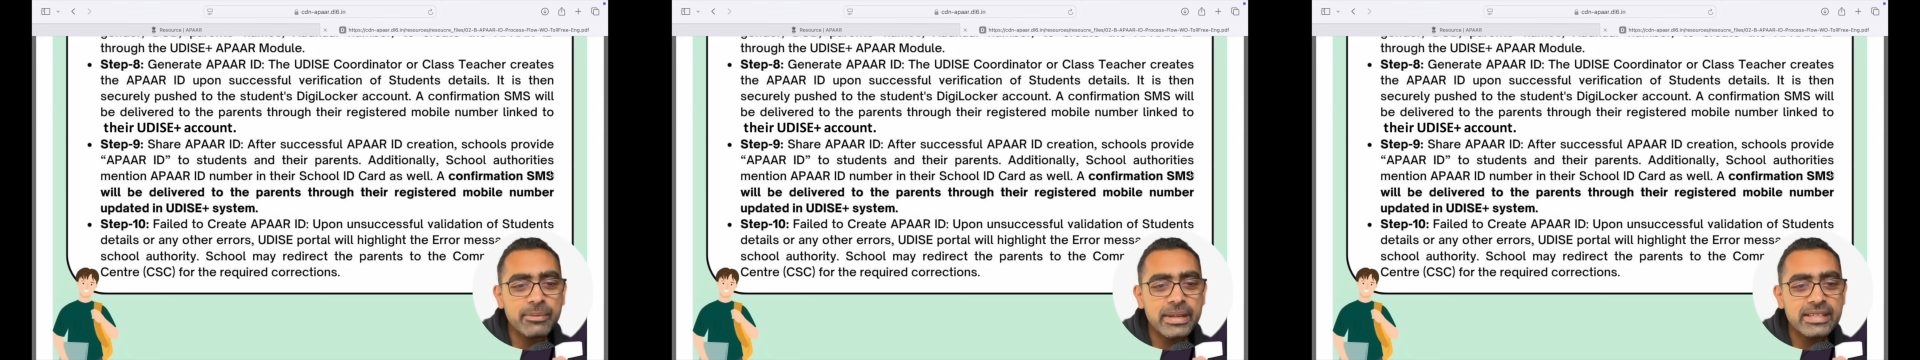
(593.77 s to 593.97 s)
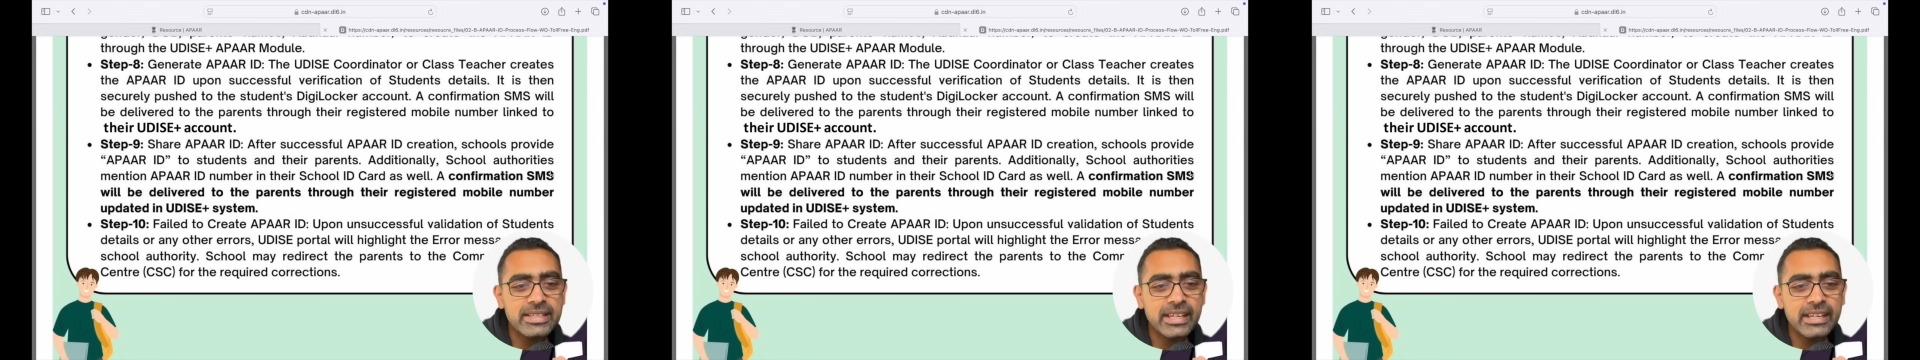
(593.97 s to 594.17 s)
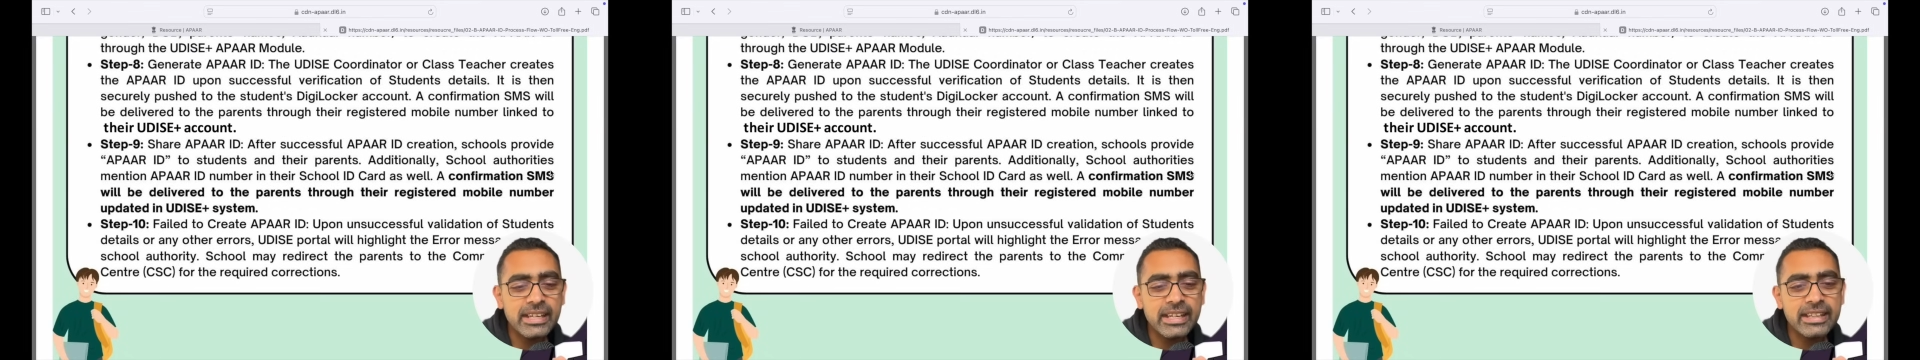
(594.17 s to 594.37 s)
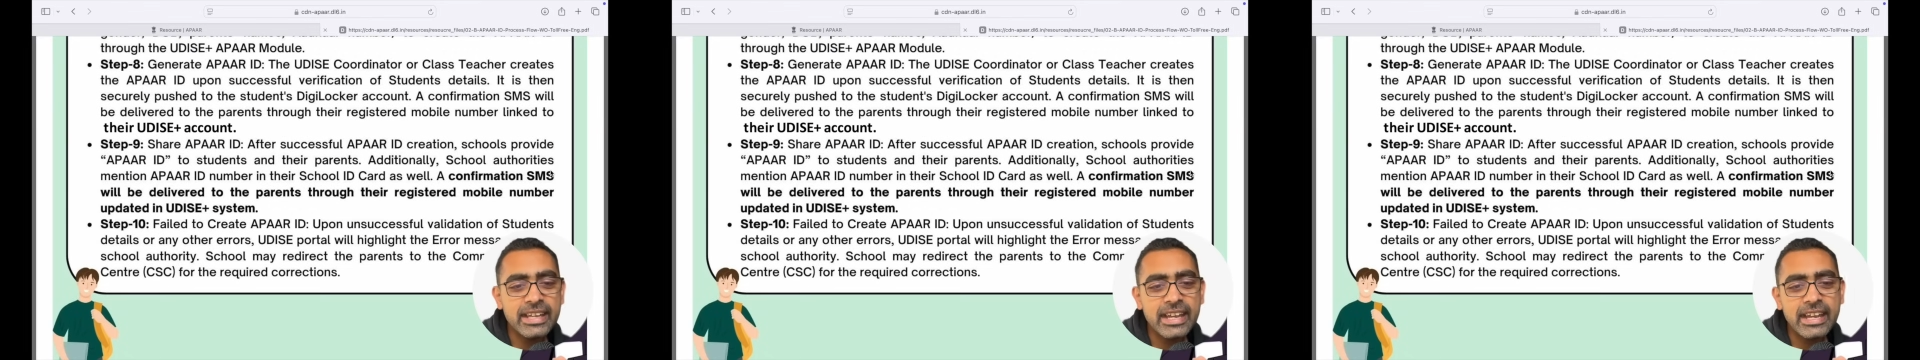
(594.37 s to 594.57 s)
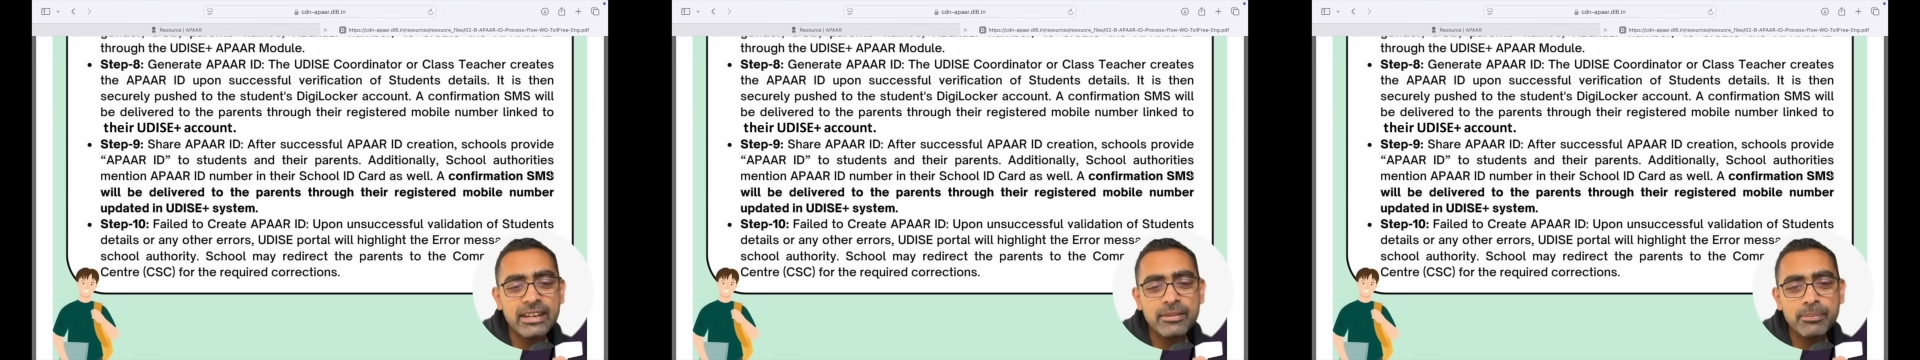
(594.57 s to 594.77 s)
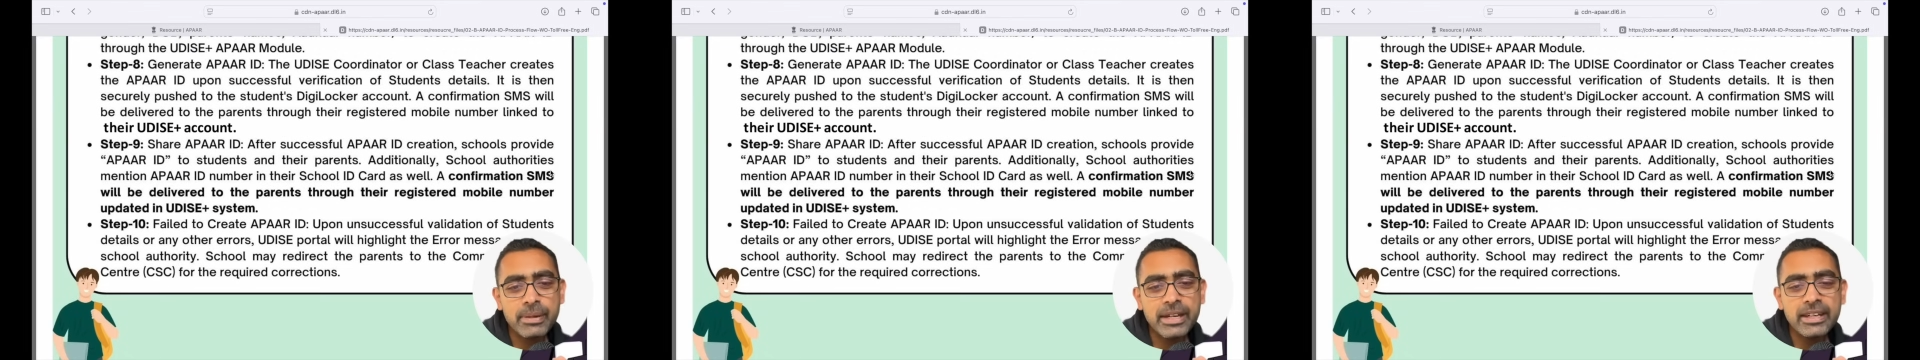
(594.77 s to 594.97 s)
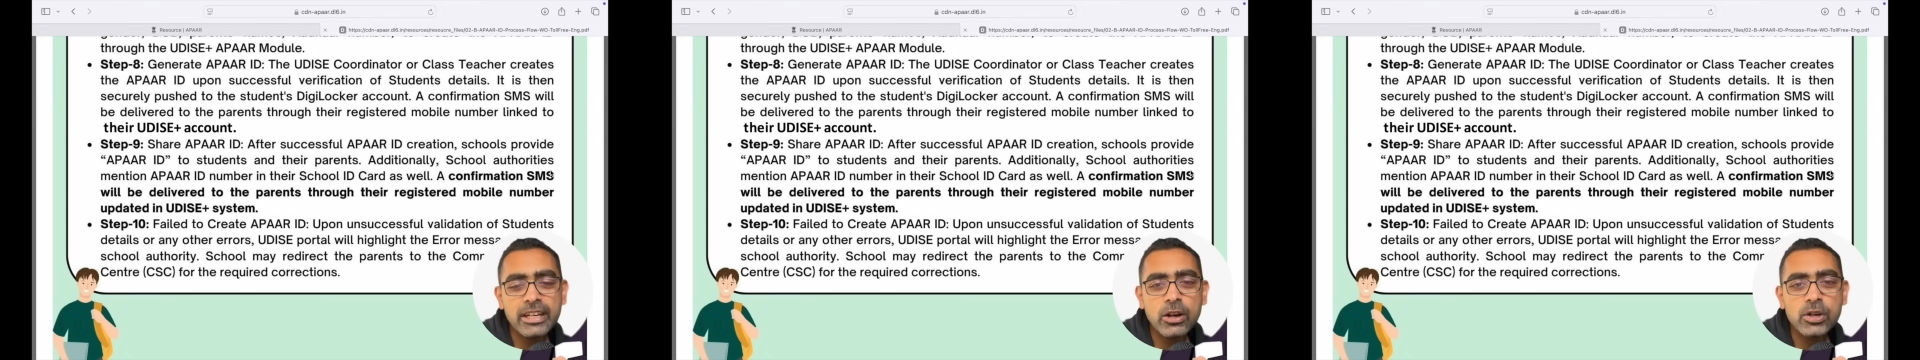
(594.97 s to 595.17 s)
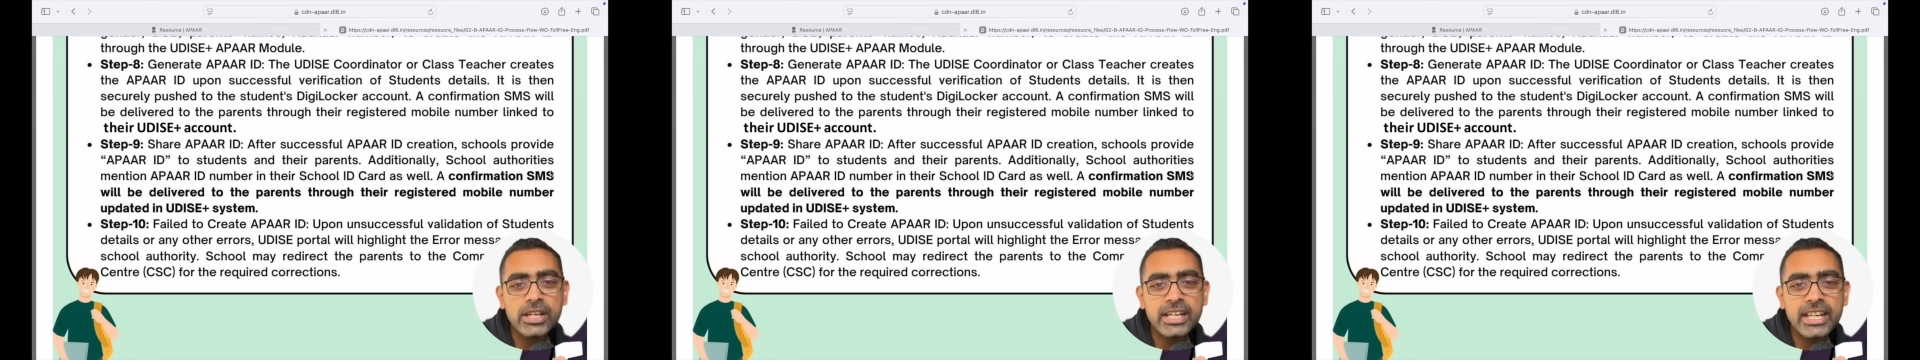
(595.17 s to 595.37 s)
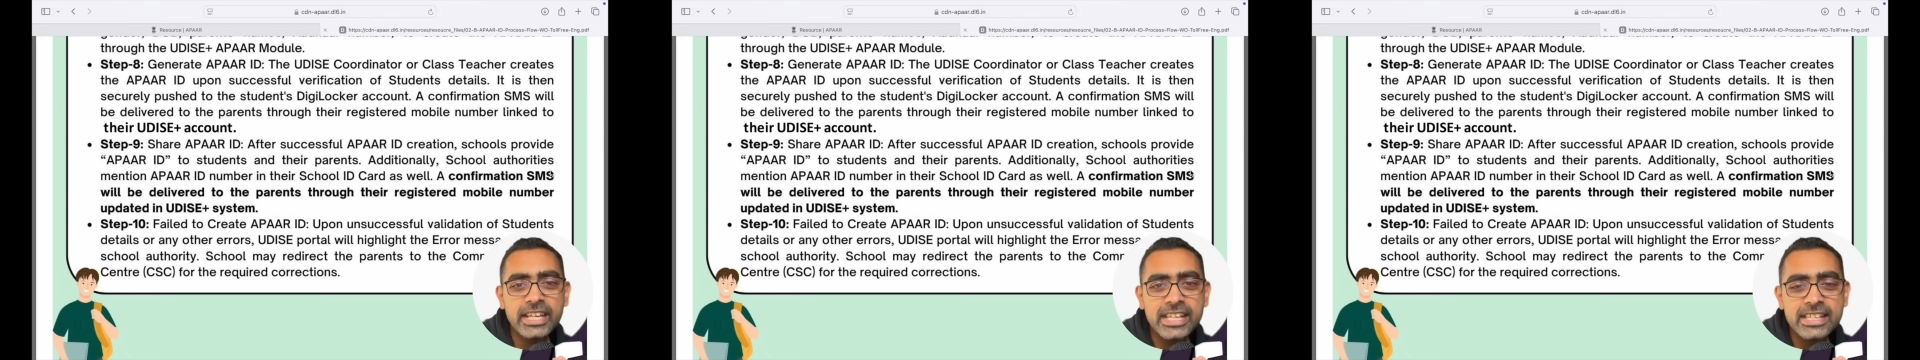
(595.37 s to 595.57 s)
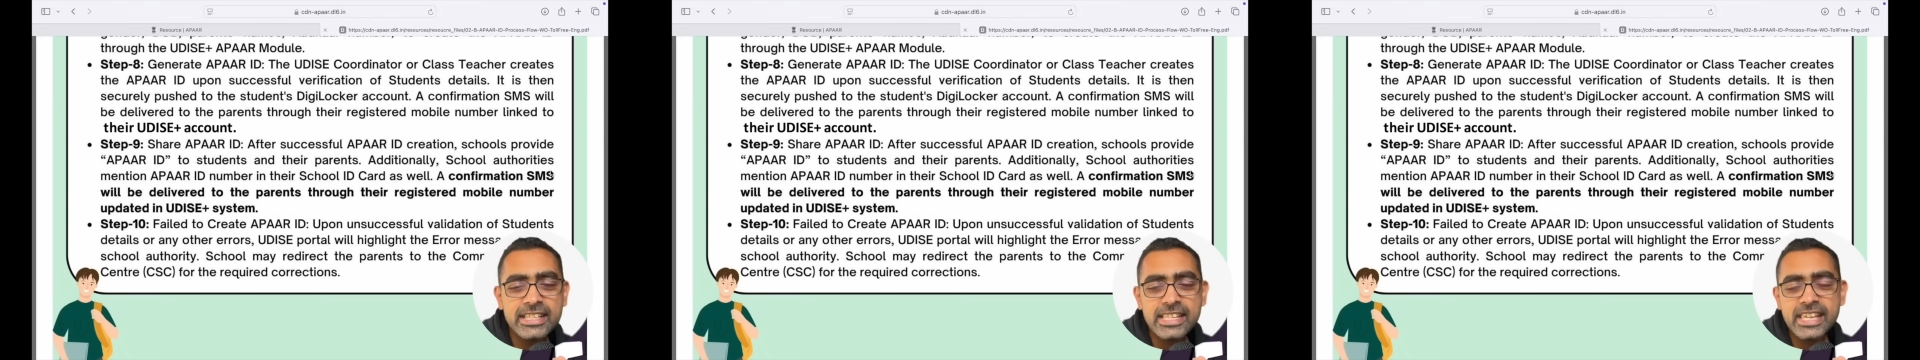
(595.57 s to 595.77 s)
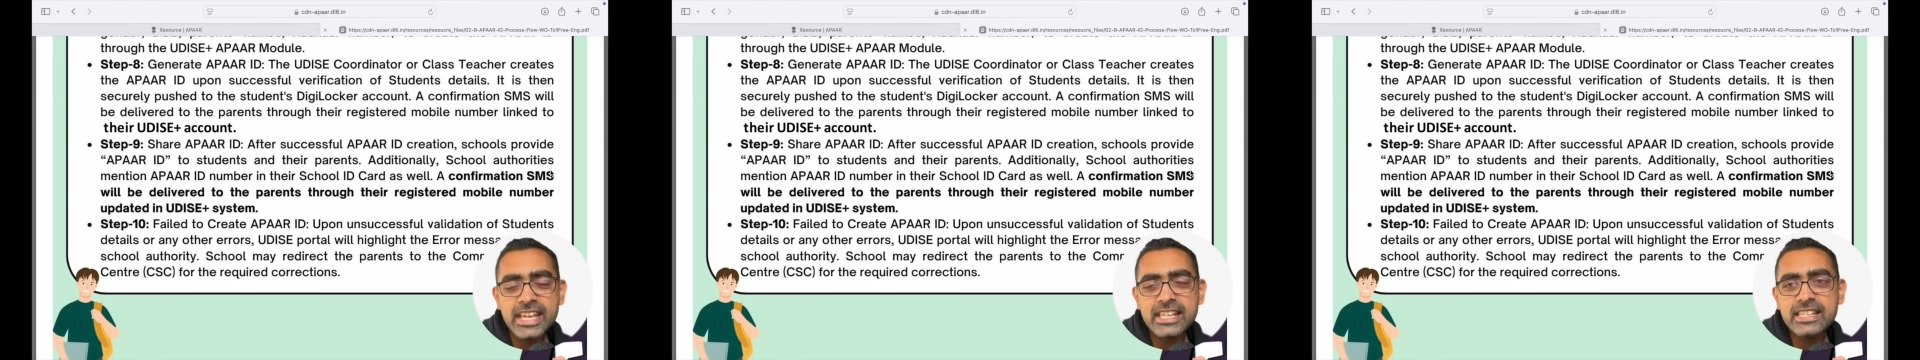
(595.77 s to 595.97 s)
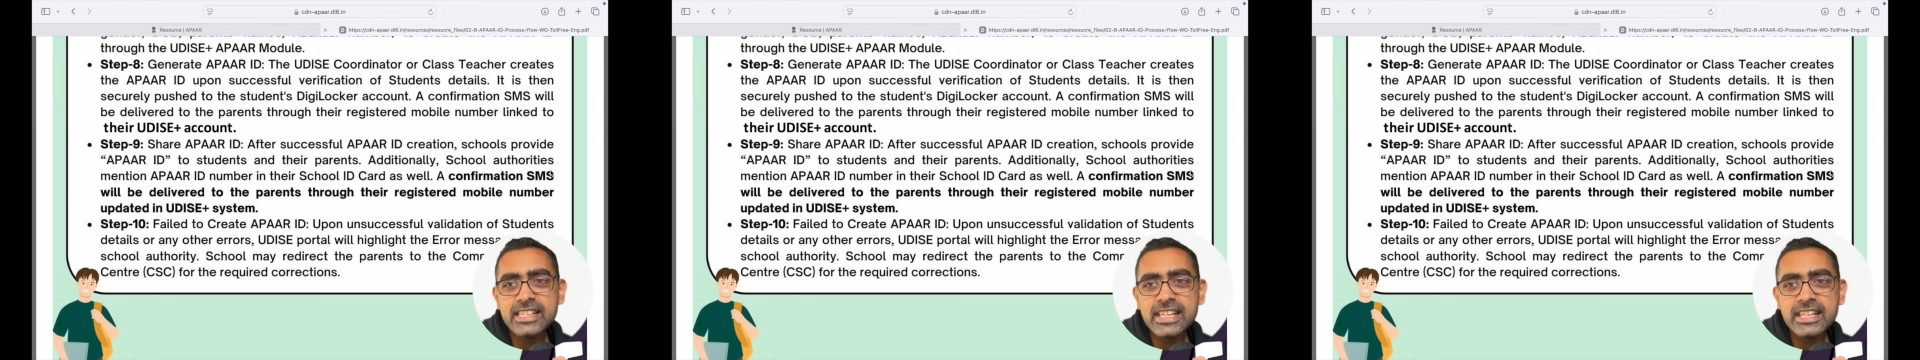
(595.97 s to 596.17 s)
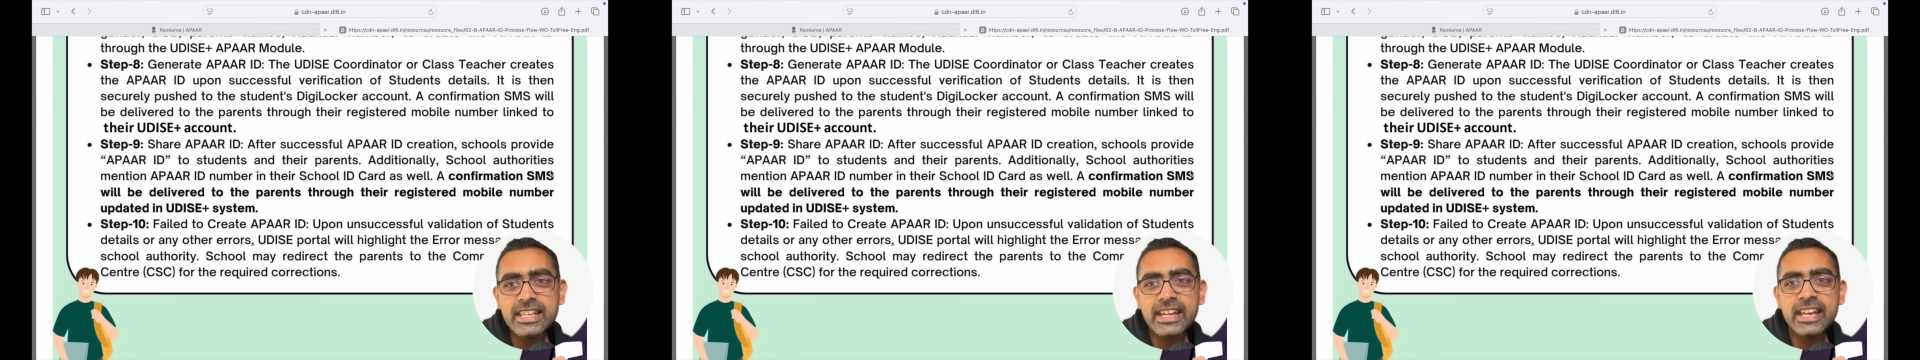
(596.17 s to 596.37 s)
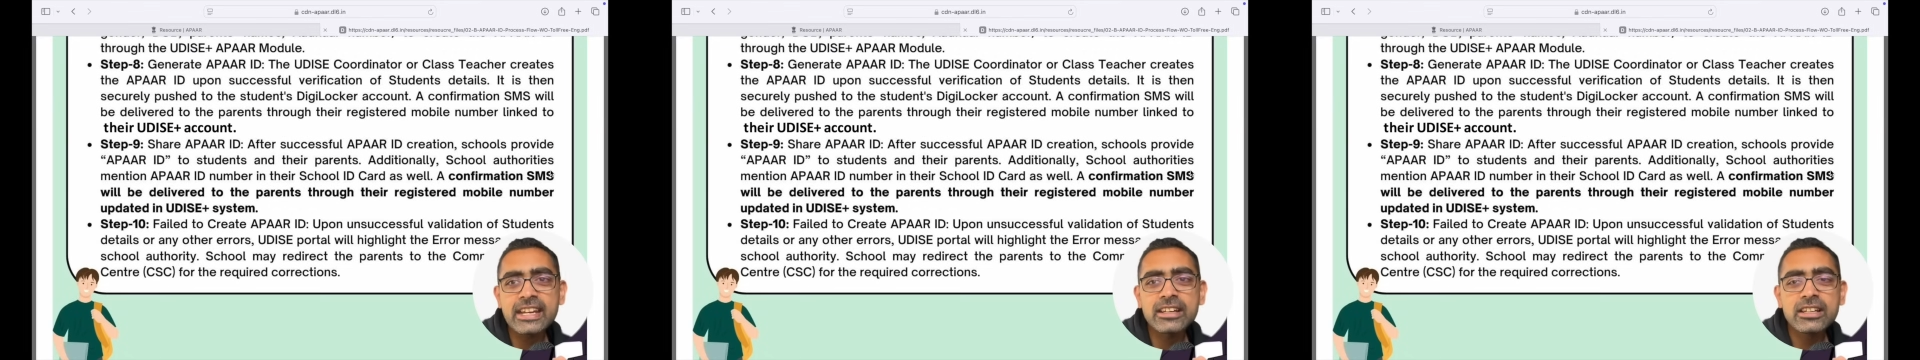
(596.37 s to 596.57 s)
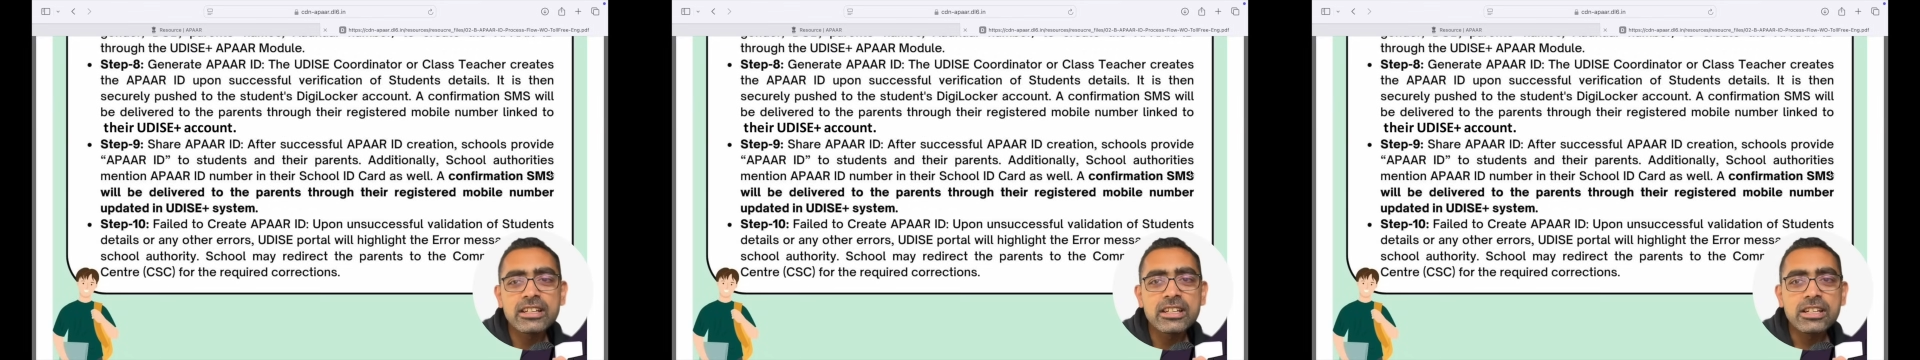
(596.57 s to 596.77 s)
basically they can print out at any CSC, they can